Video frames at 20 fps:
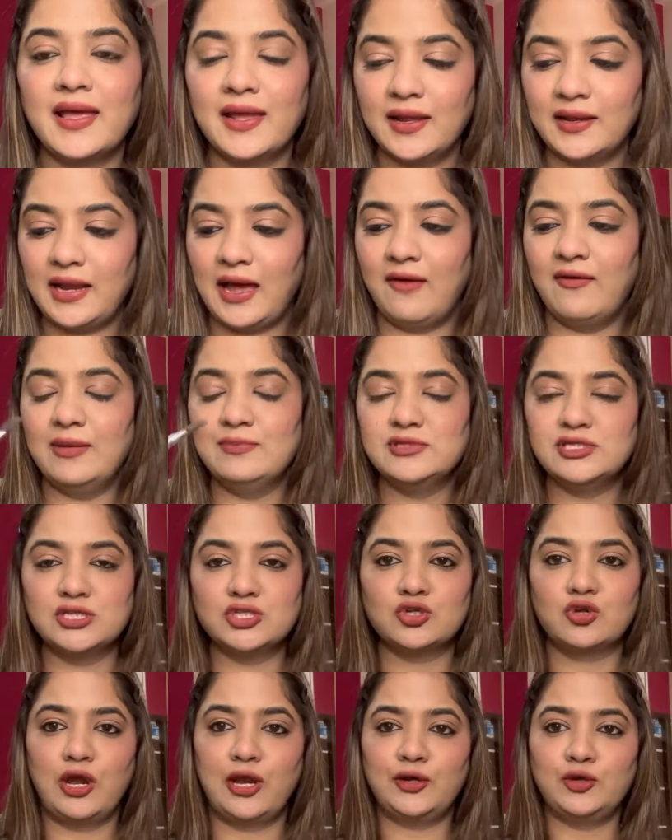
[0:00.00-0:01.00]
Now I'm
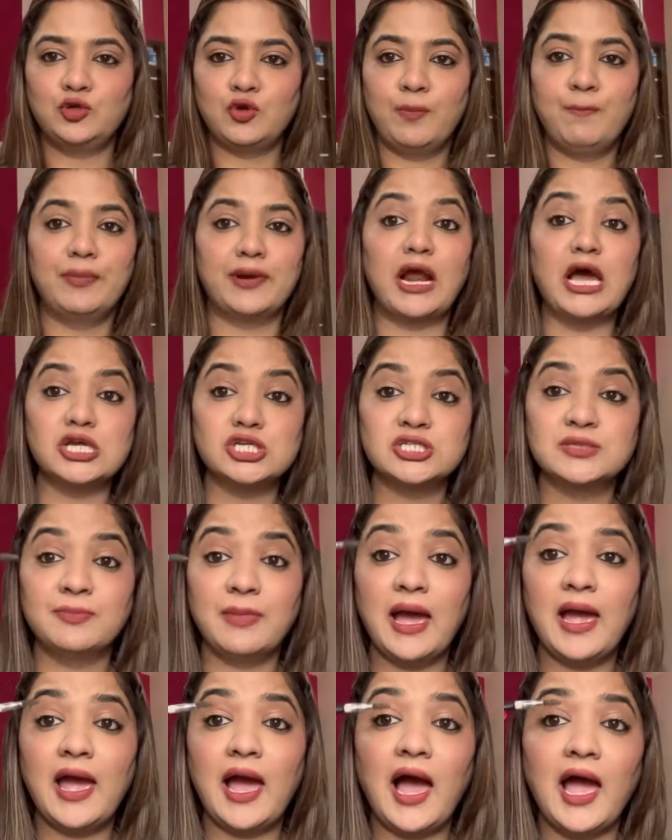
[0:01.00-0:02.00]
just going to brush
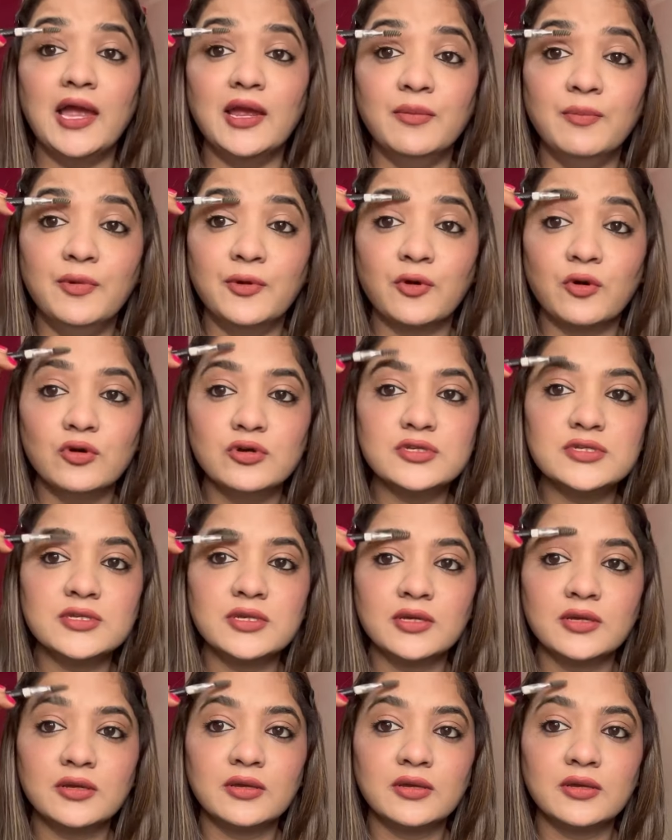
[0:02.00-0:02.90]
my eyebrows.